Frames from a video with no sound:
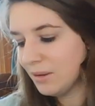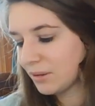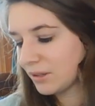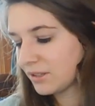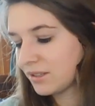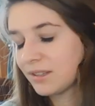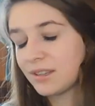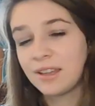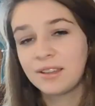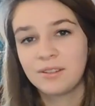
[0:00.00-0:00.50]

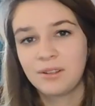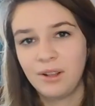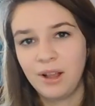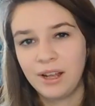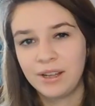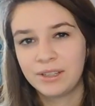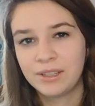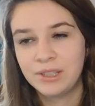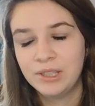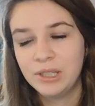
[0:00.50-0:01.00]
because this has a
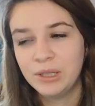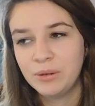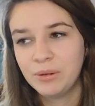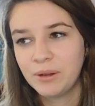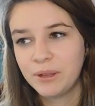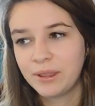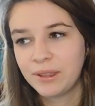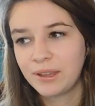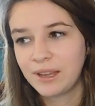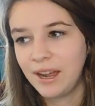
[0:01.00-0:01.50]
lot to do
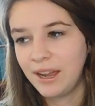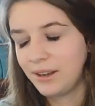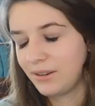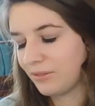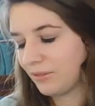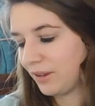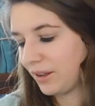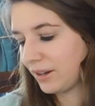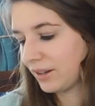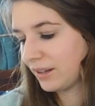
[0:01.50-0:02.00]
with kind
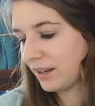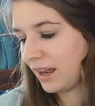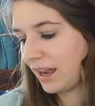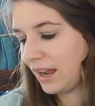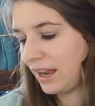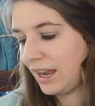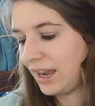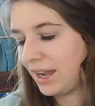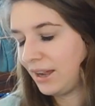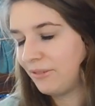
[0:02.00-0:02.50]
of
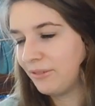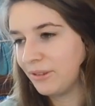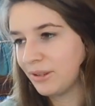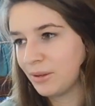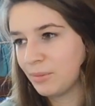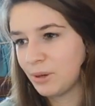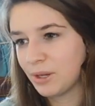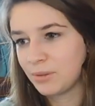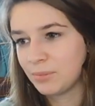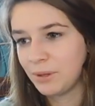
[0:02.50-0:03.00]
not
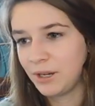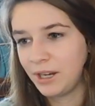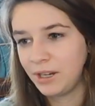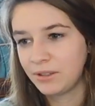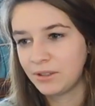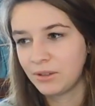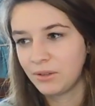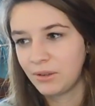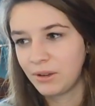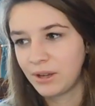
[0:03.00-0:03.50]
having the best
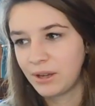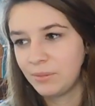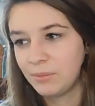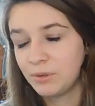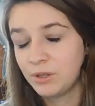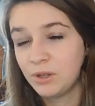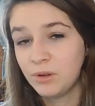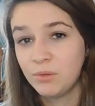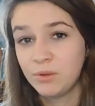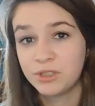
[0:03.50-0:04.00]
parents to look
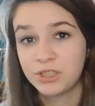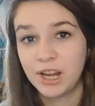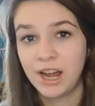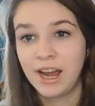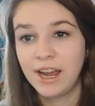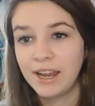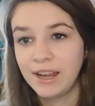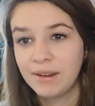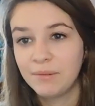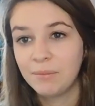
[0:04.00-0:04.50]
up to, which
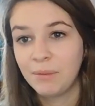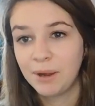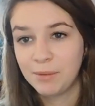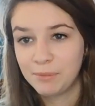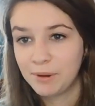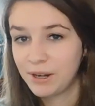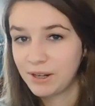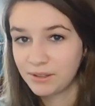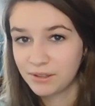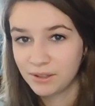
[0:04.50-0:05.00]

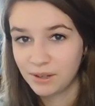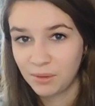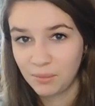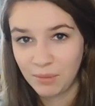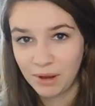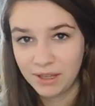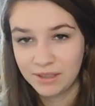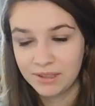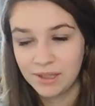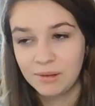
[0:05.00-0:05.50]
my parents are
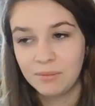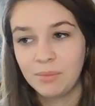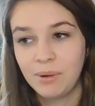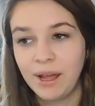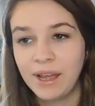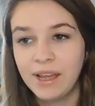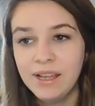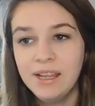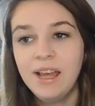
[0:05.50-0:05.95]
amazing, but